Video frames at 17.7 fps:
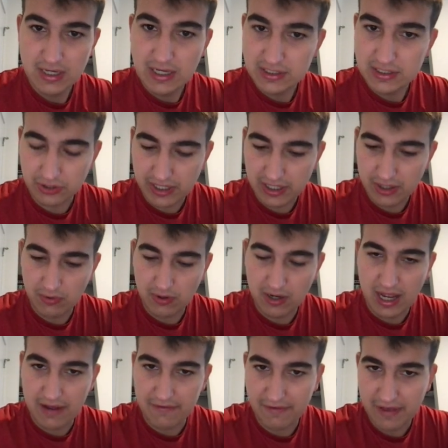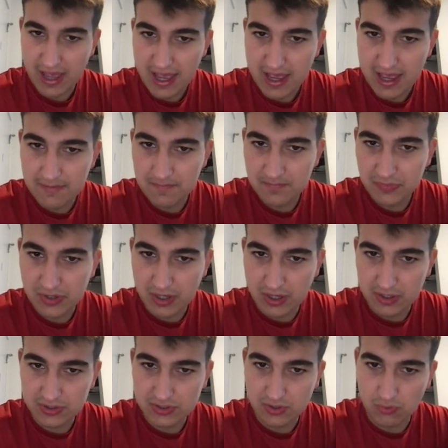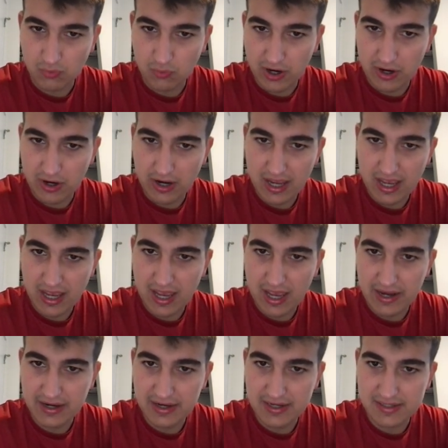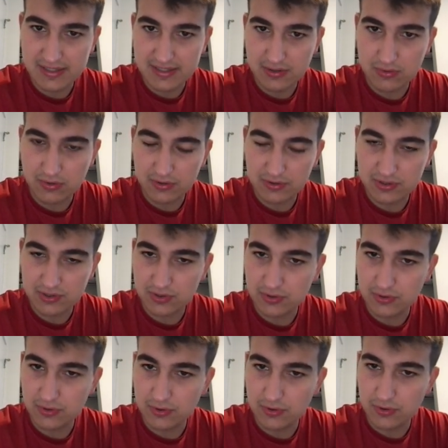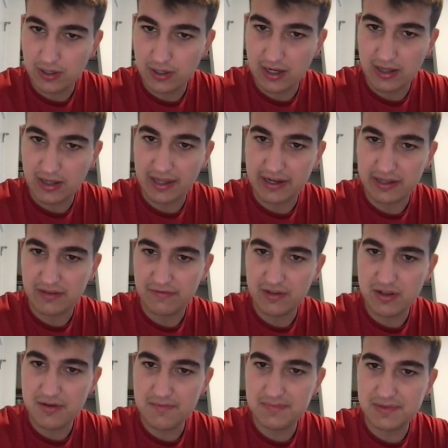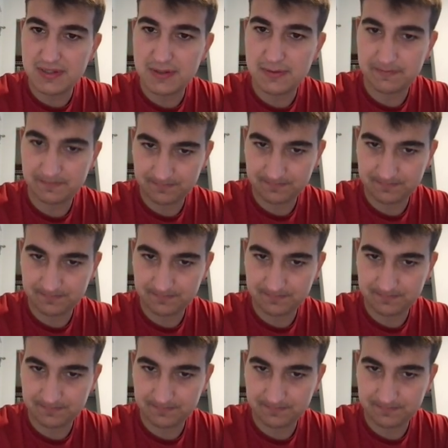So here we'll have n, so where n is equal to length of nums